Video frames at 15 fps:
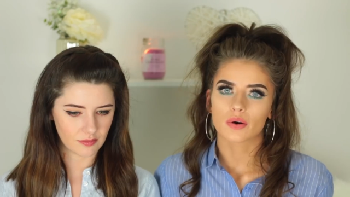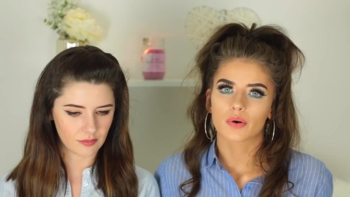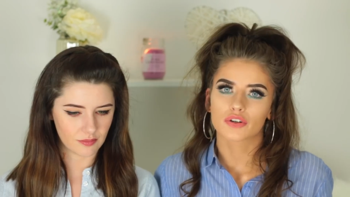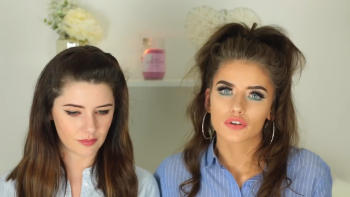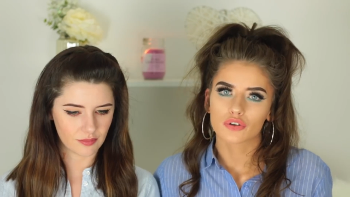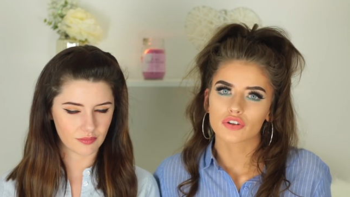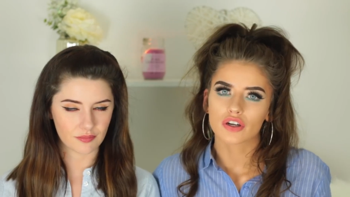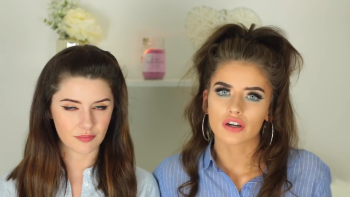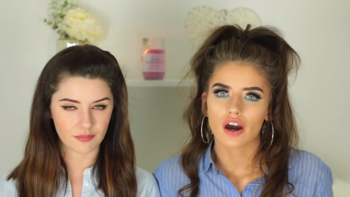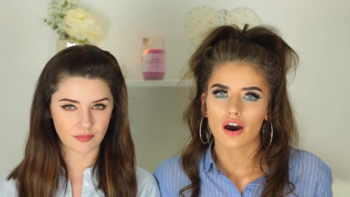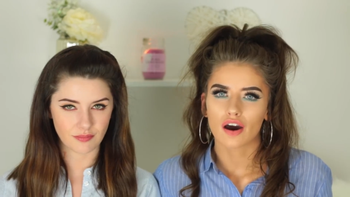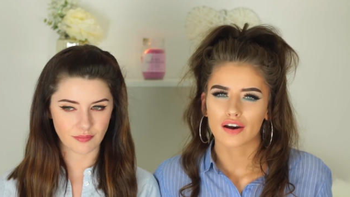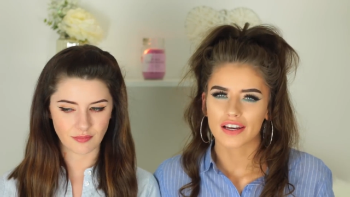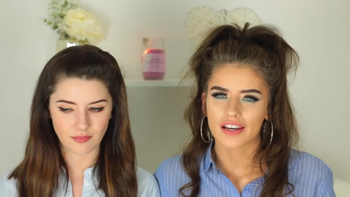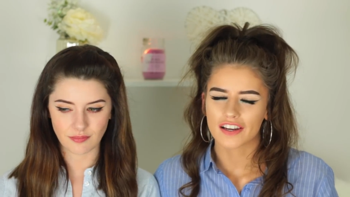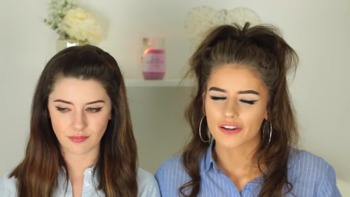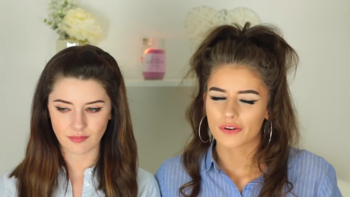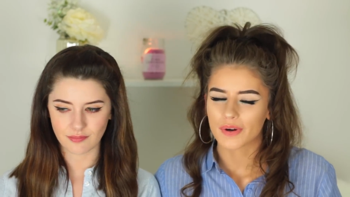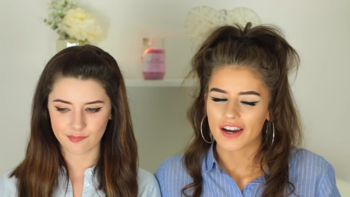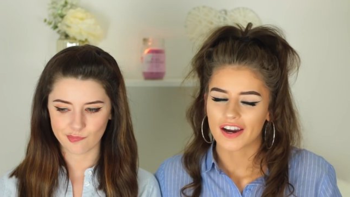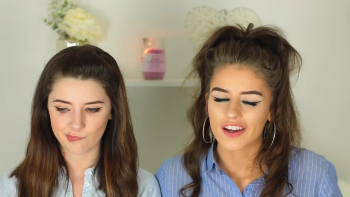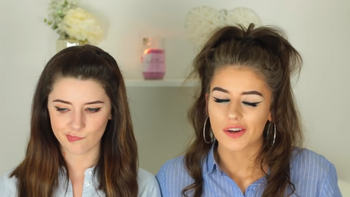Speaker 1: so another con, and I
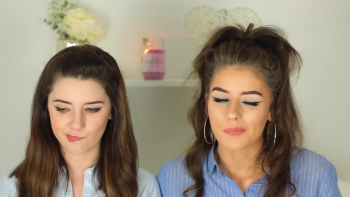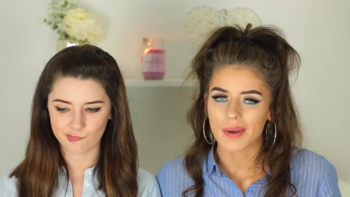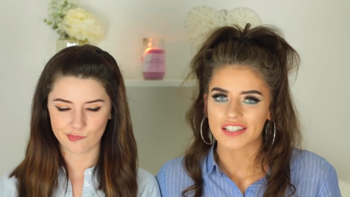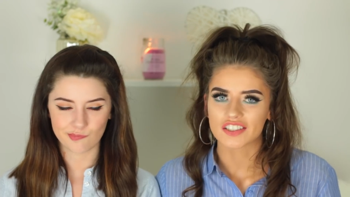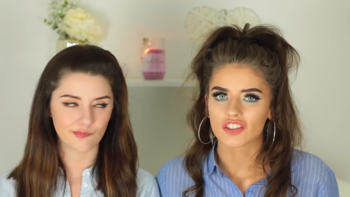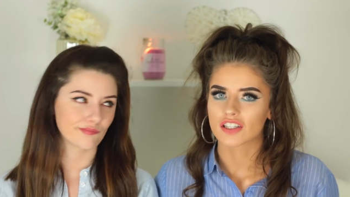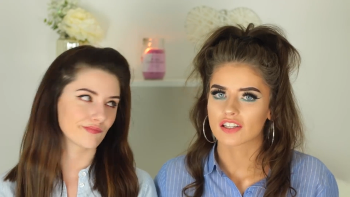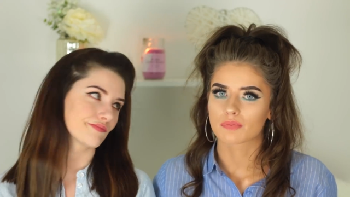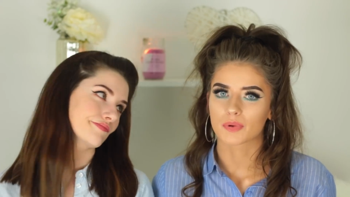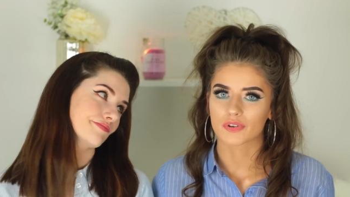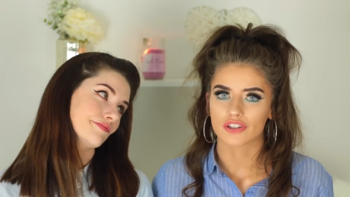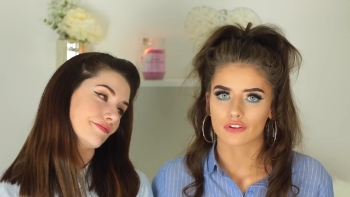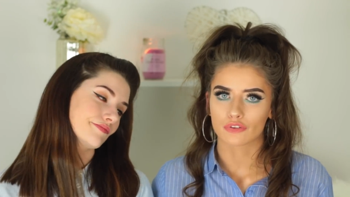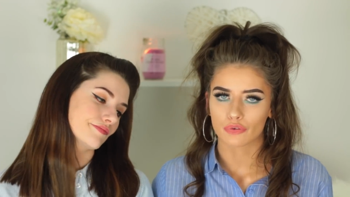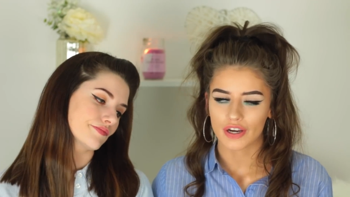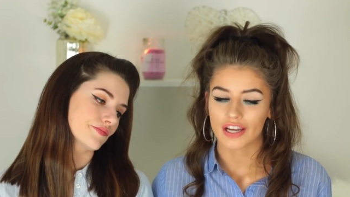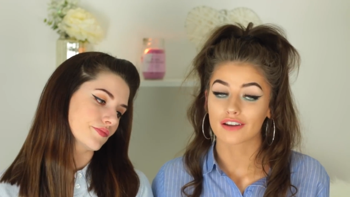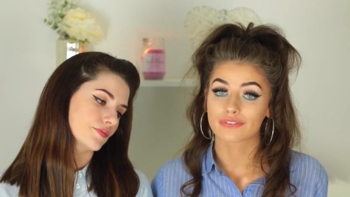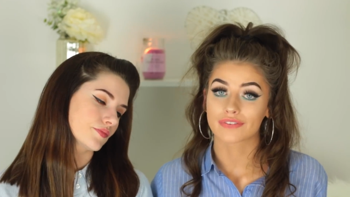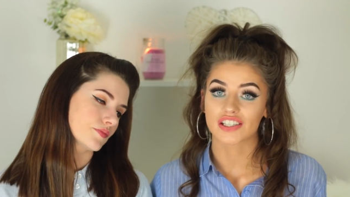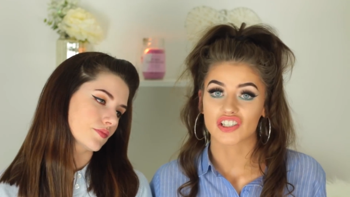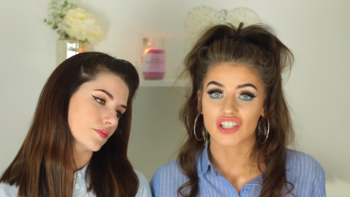know I kind of mentioned mentioned this, but the thrill
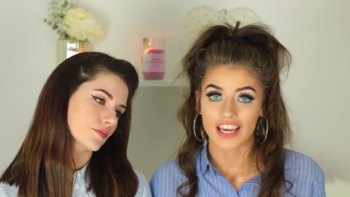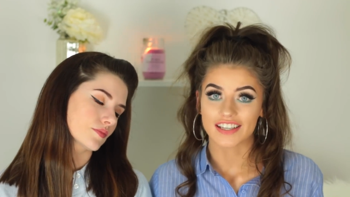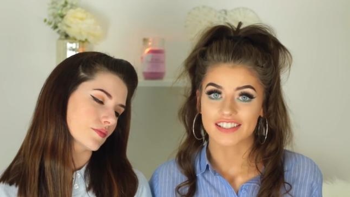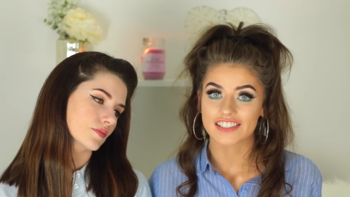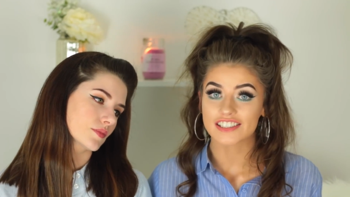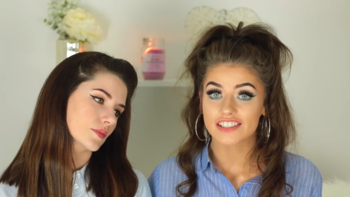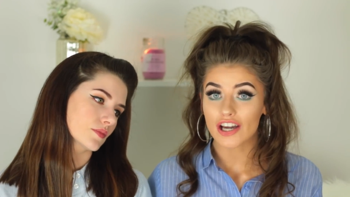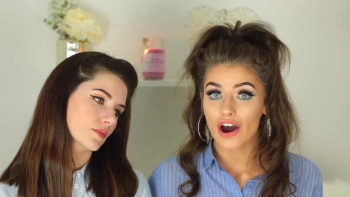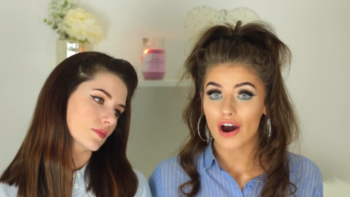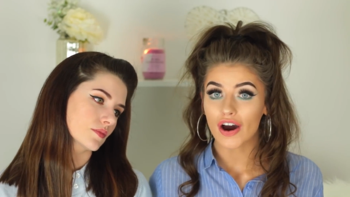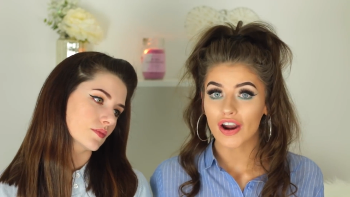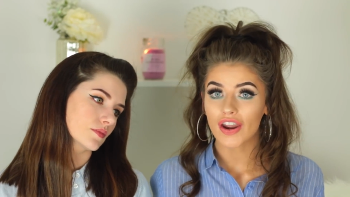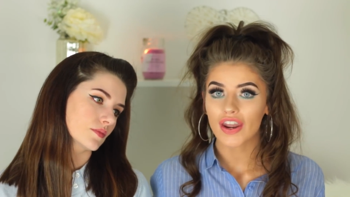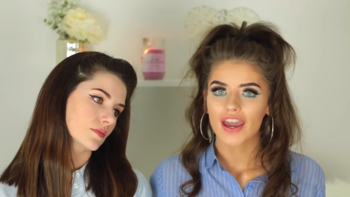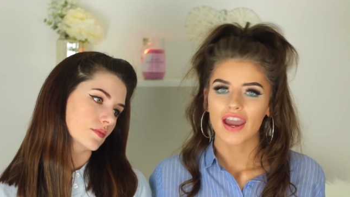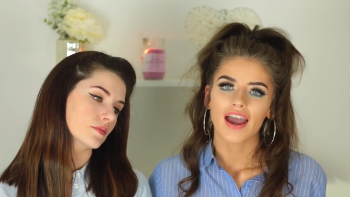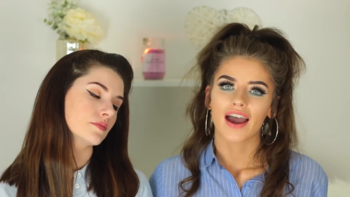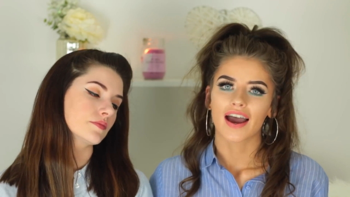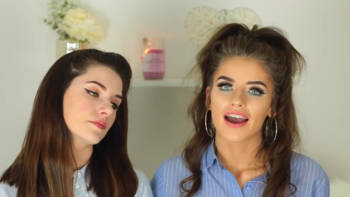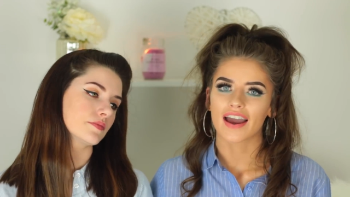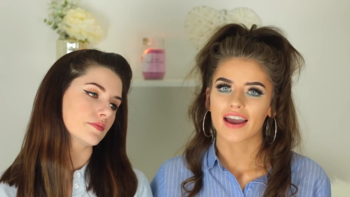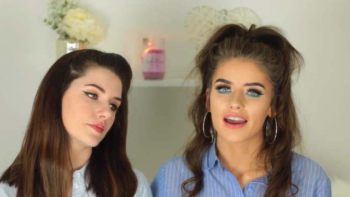of the chase is gone.
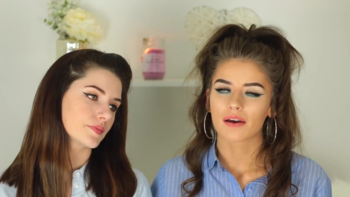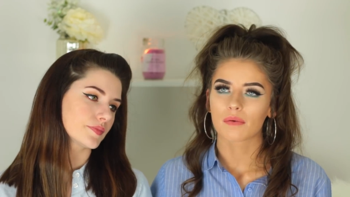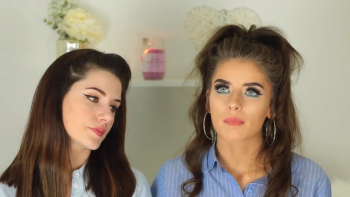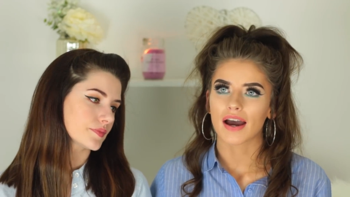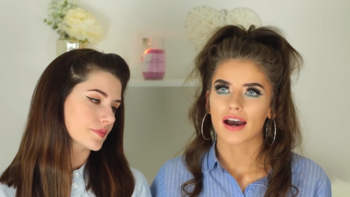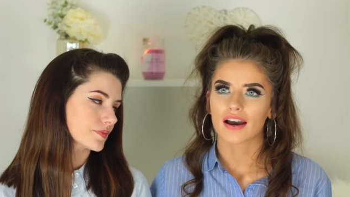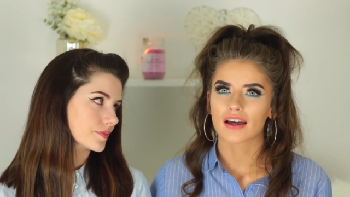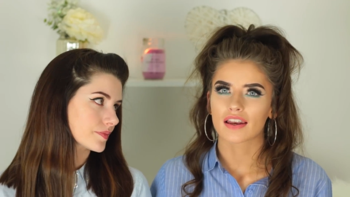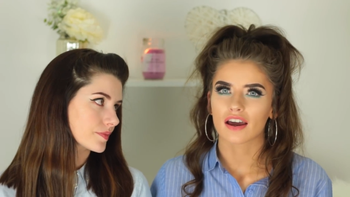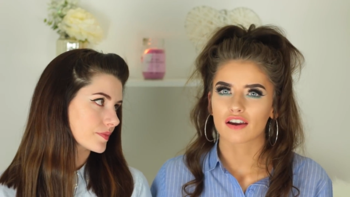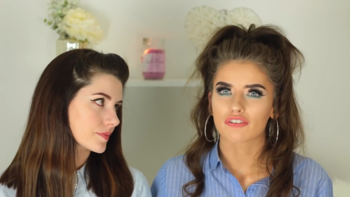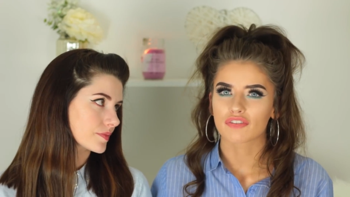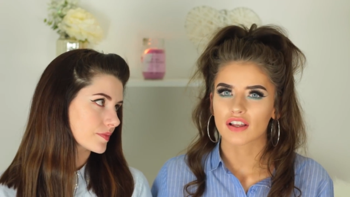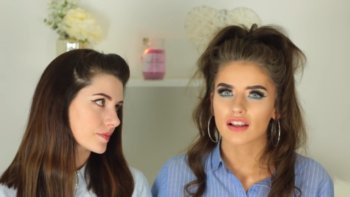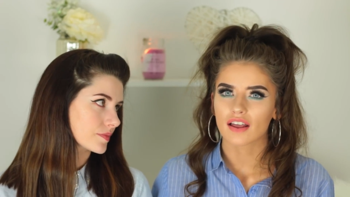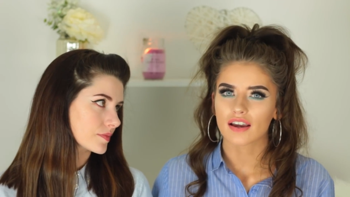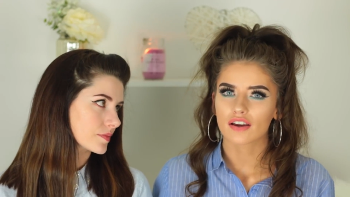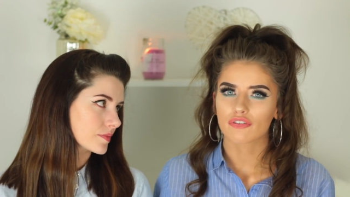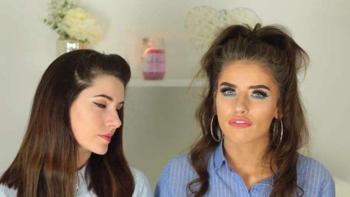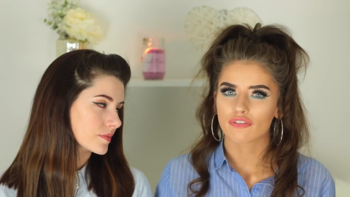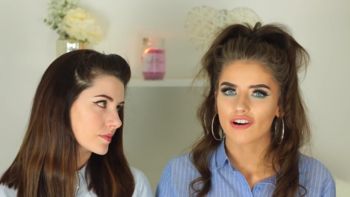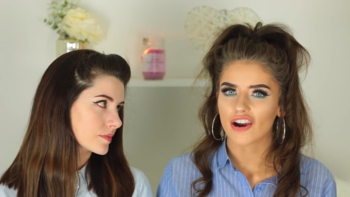Mm. Um, and I feel
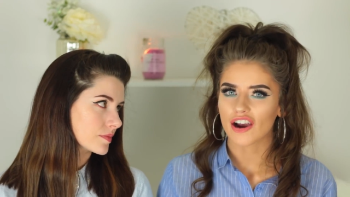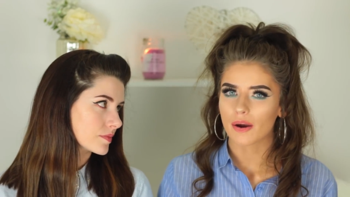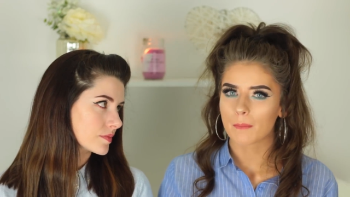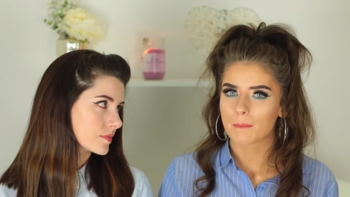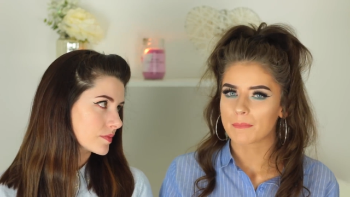like for